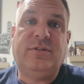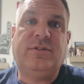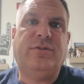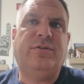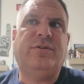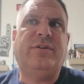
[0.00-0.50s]

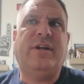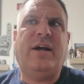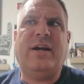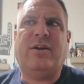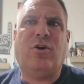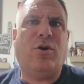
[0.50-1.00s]
So they're
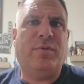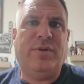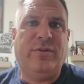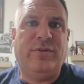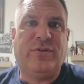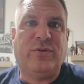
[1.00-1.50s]
not
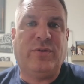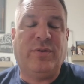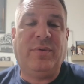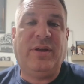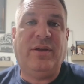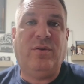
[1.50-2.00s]
carbon neutral to
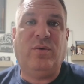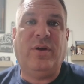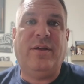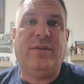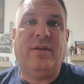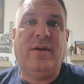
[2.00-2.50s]
begin
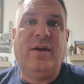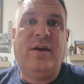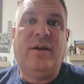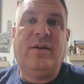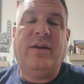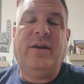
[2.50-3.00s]
with.
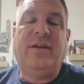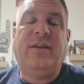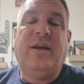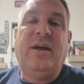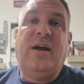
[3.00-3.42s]
Okay?